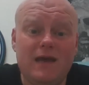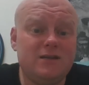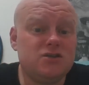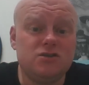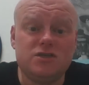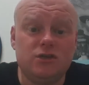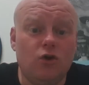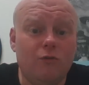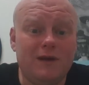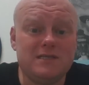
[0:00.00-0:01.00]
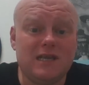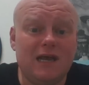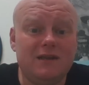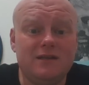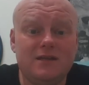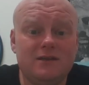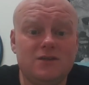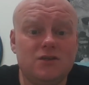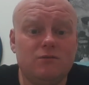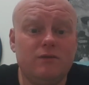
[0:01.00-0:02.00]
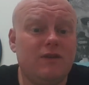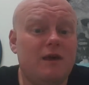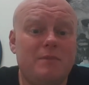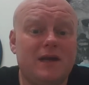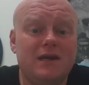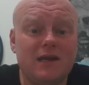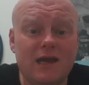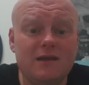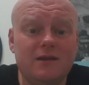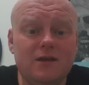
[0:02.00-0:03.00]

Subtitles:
Edison's in no man's land. We've let him back in again.